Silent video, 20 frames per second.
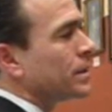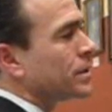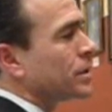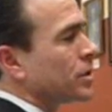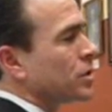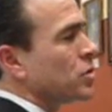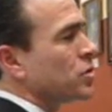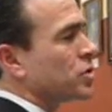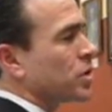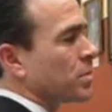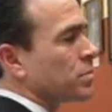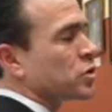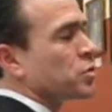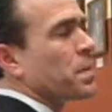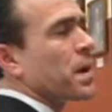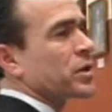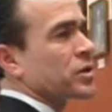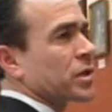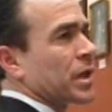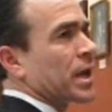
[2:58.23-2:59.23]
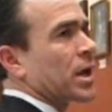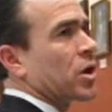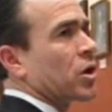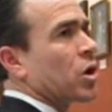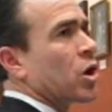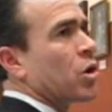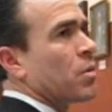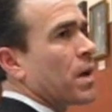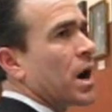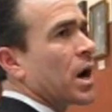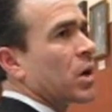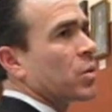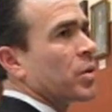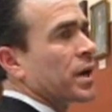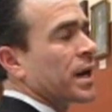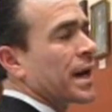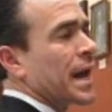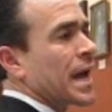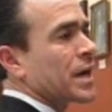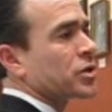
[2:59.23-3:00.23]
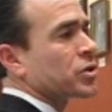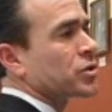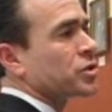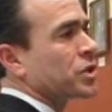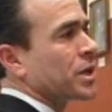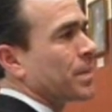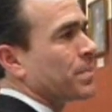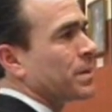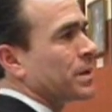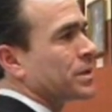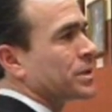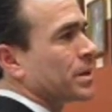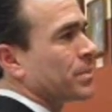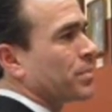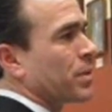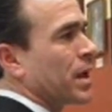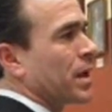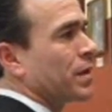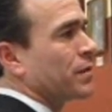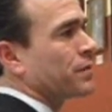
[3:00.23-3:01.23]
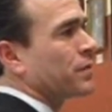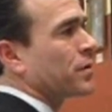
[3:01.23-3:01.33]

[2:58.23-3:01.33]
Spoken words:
To do something special like go to Omaha and win a national championship, probably the